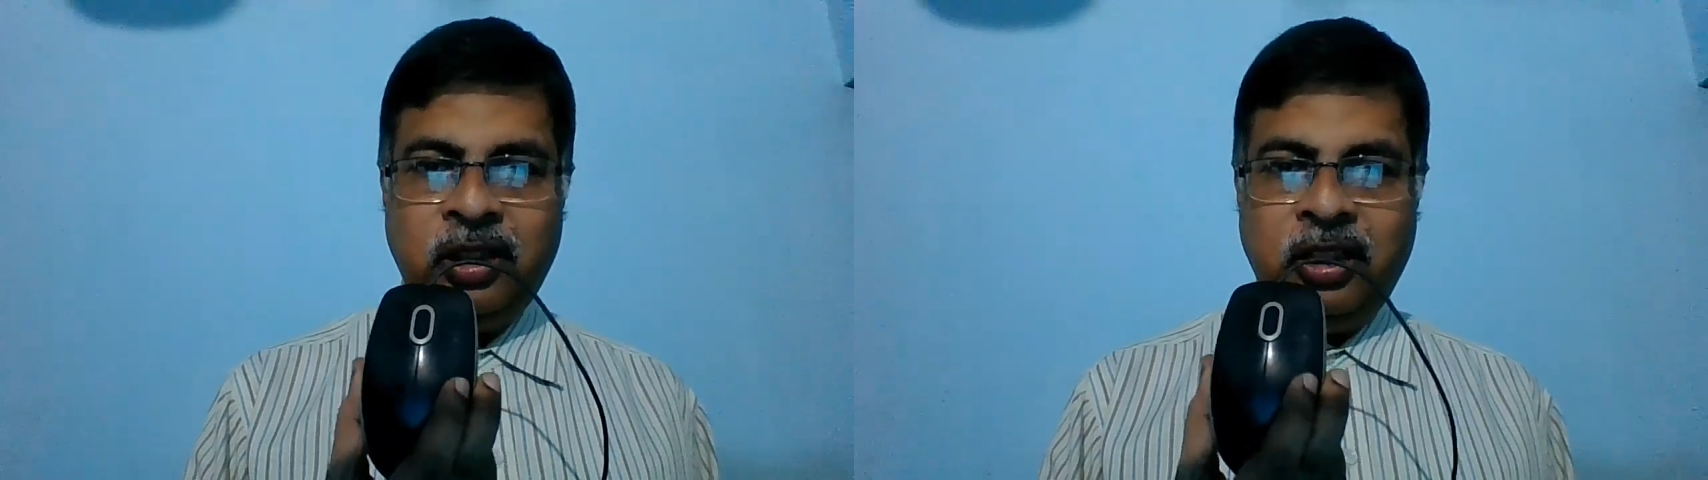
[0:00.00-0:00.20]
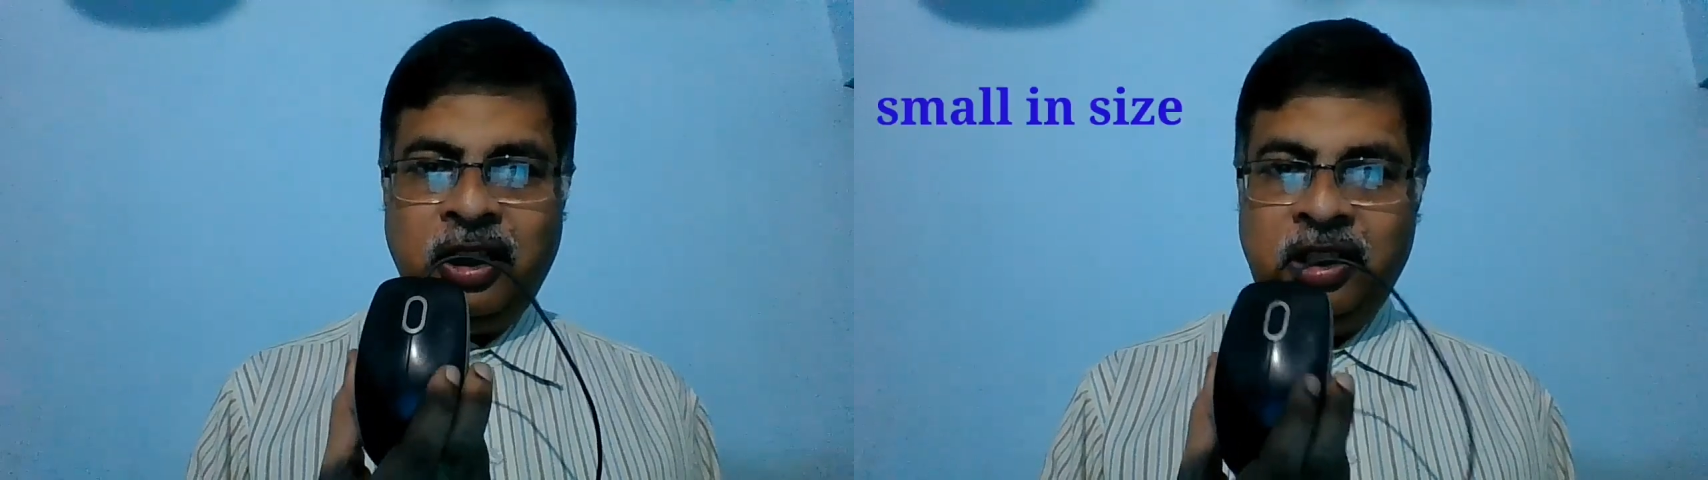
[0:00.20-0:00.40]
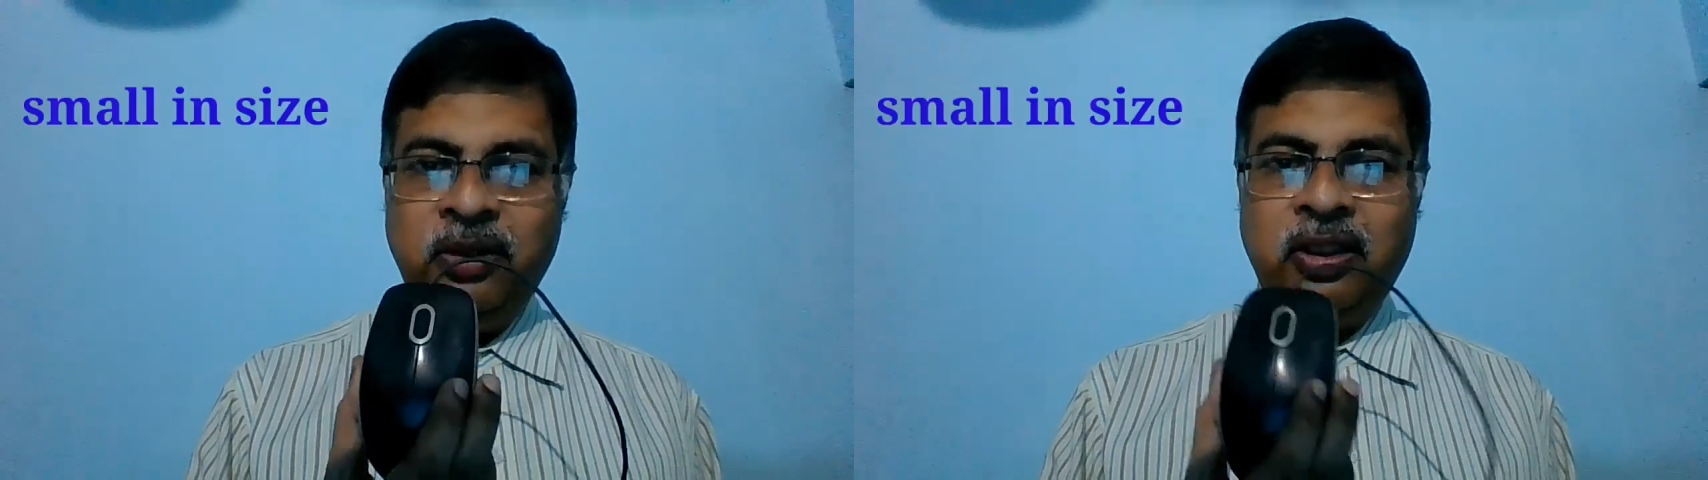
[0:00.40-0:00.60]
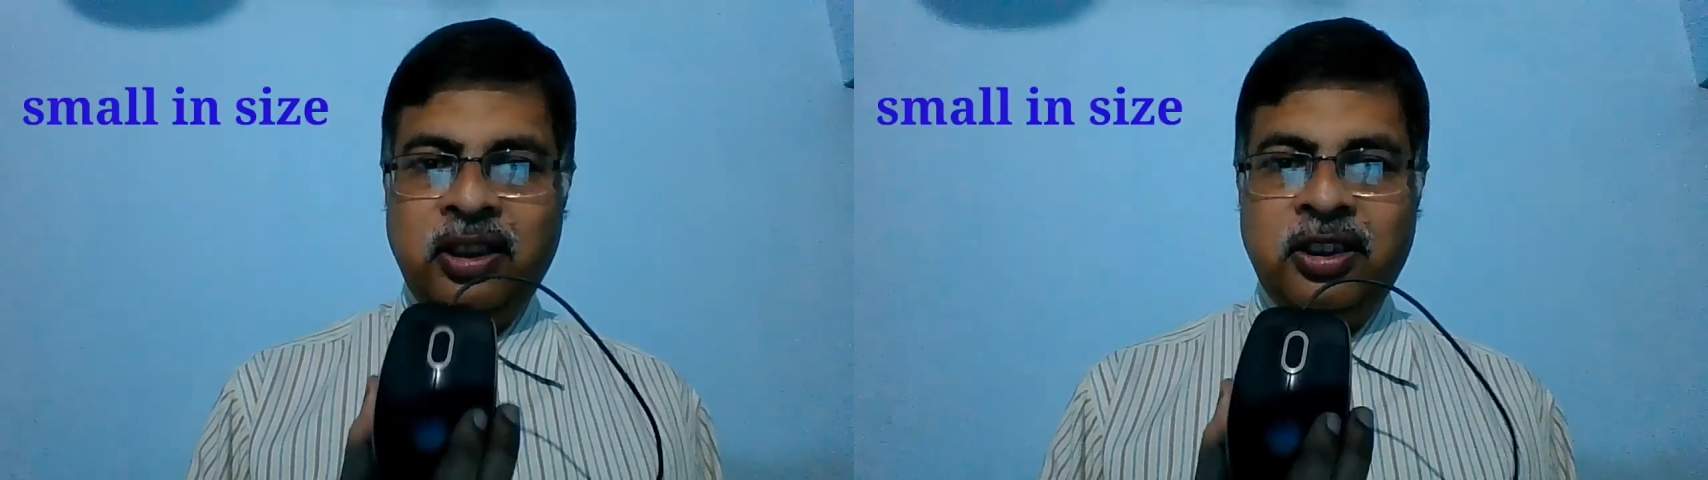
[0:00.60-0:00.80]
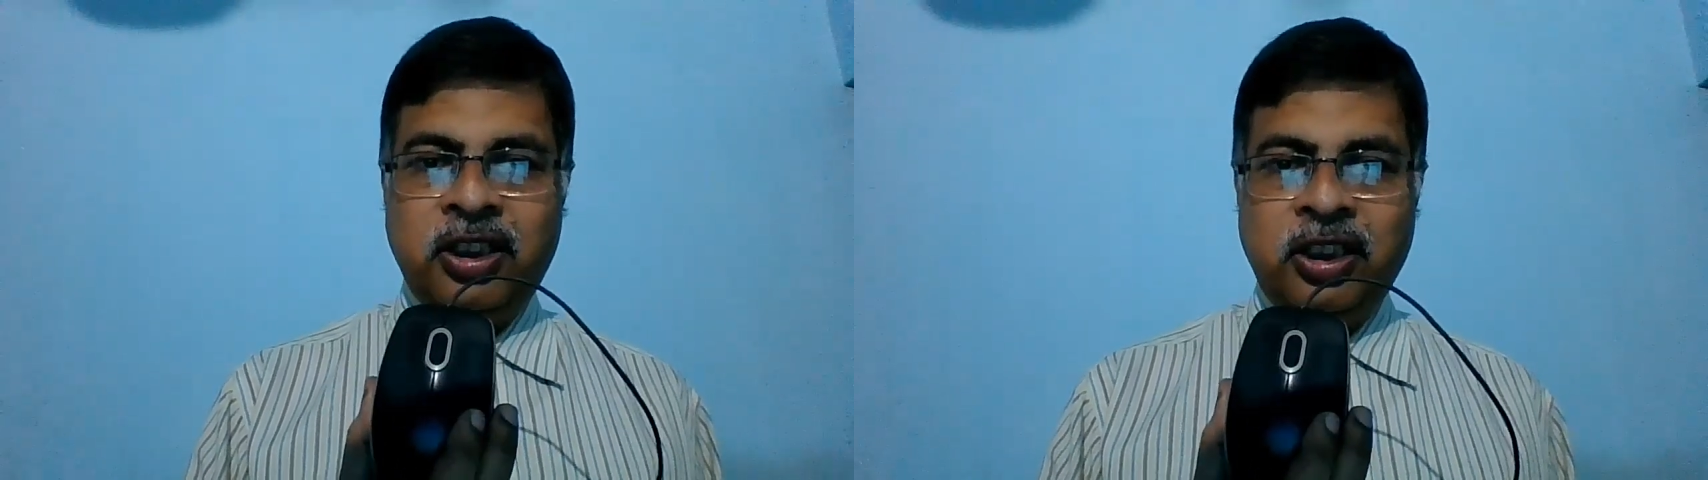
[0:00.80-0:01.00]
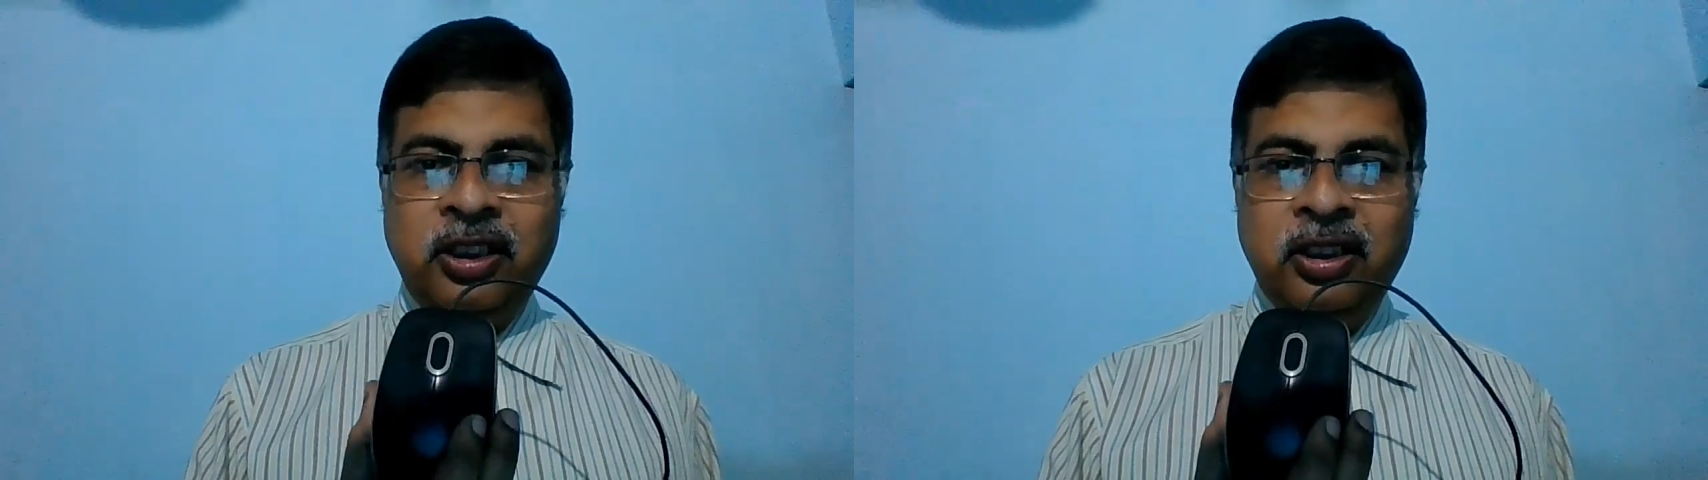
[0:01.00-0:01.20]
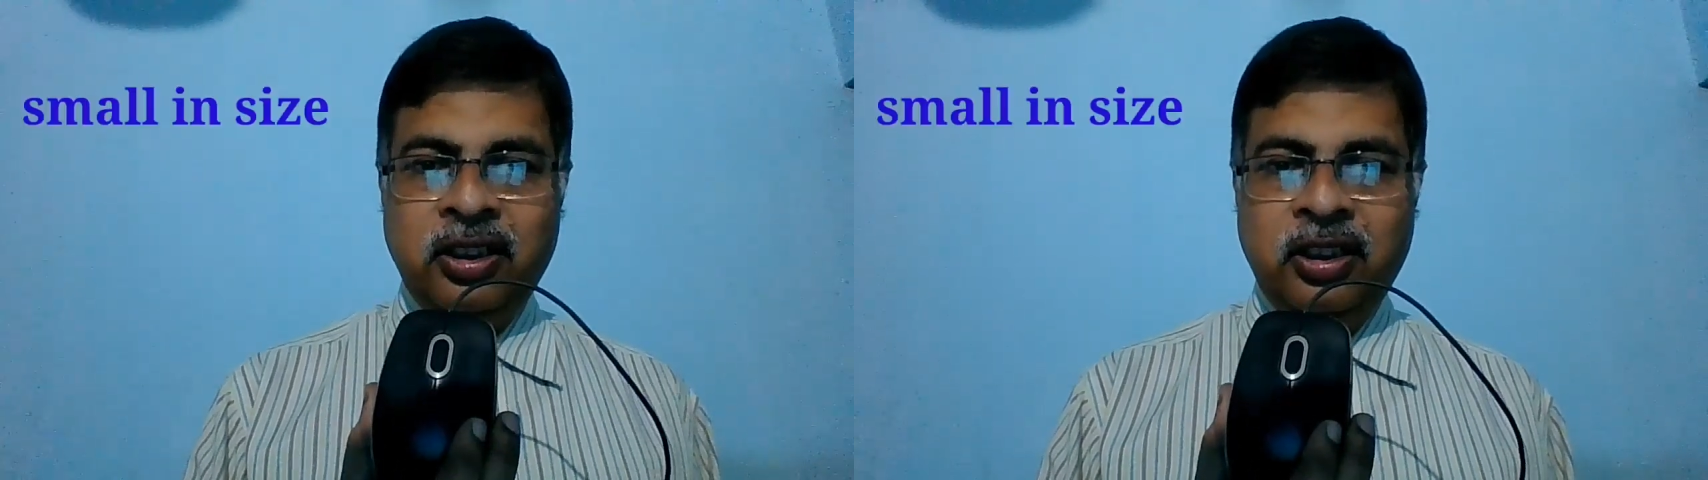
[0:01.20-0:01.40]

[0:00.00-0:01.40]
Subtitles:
and as you can see,